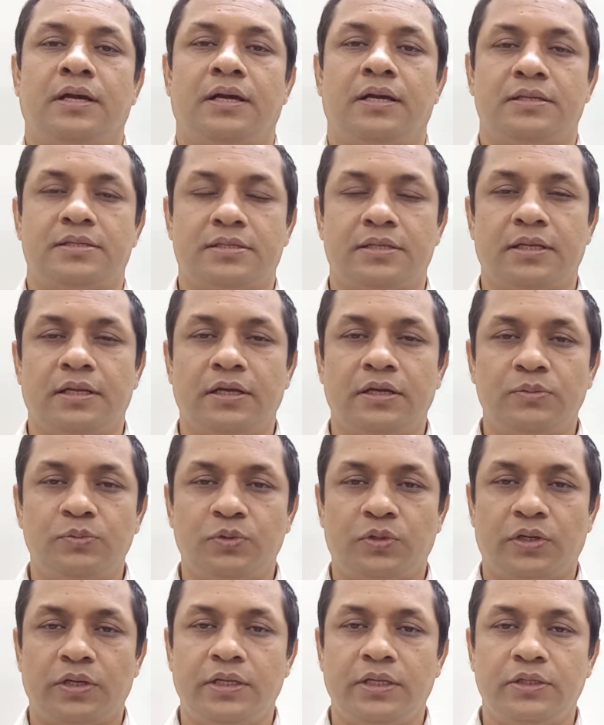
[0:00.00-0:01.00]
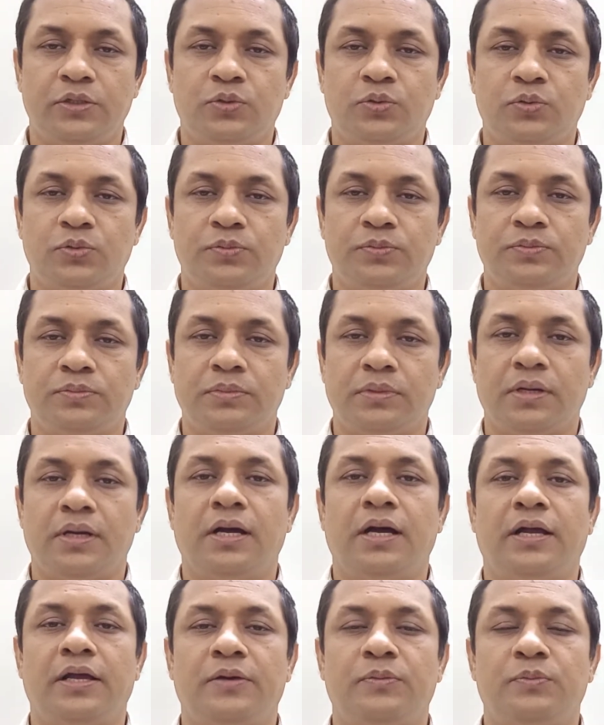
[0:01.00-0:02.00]
Assalamu alaikum.
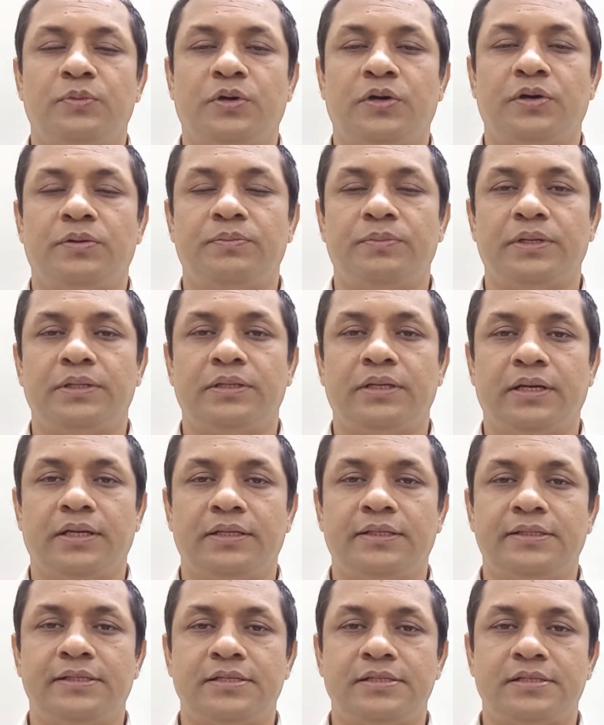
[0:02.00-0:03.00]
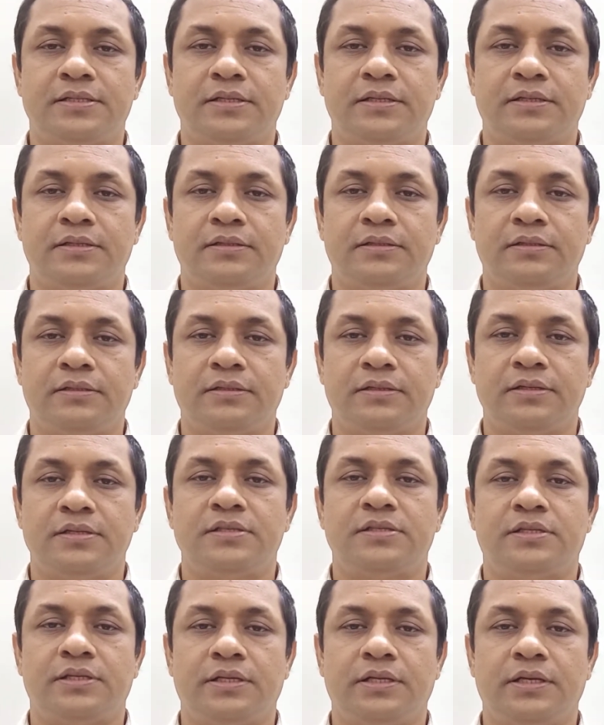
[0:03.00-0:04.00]
I am Muhammad Ali Hassan,
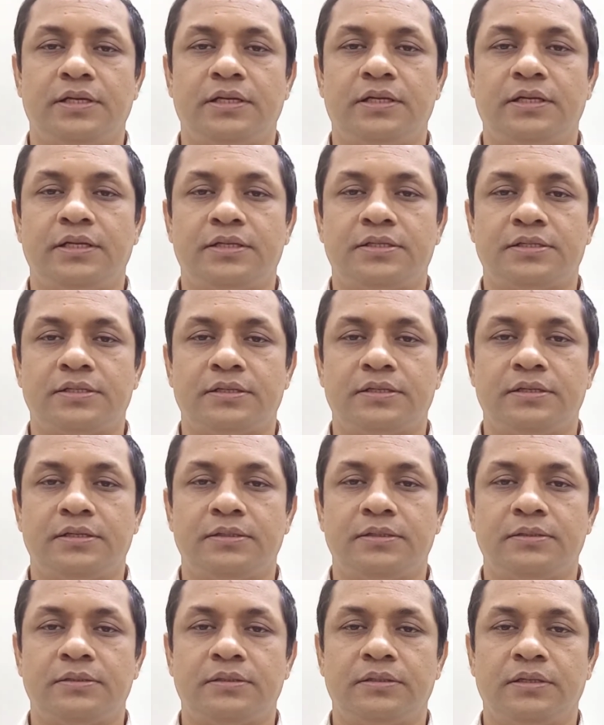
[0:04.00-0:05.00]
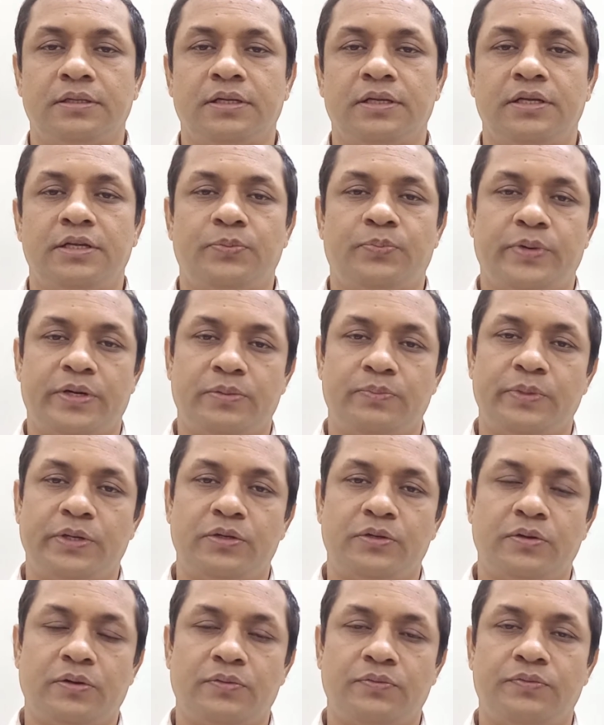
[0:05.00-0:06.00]
Senior Lecturer,
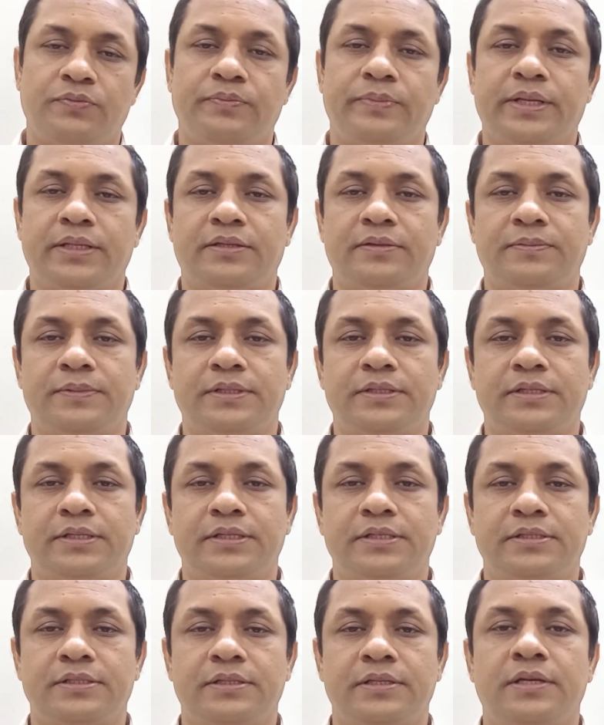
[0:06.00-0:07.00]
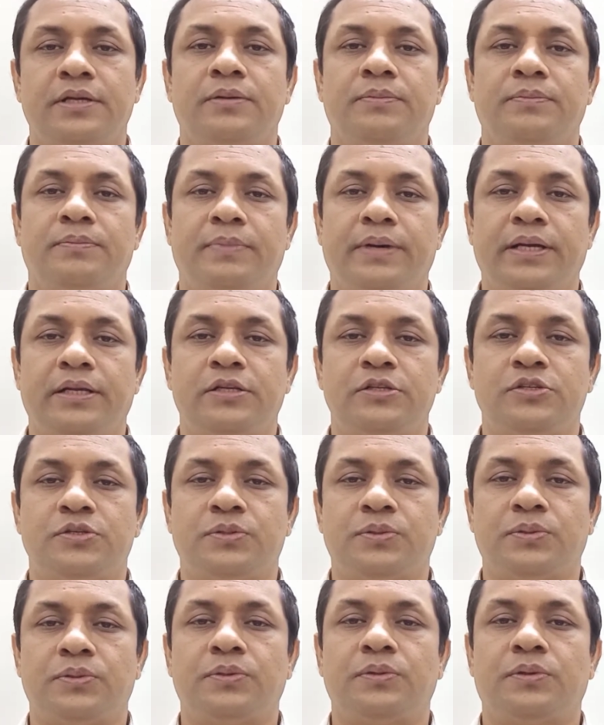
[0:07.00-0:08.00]
Department of Mathematics,
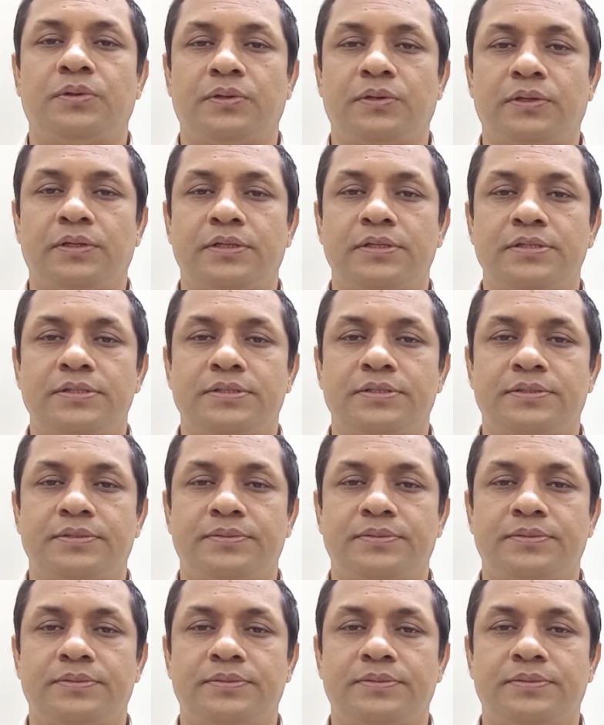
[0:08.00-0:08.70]
Milestone College.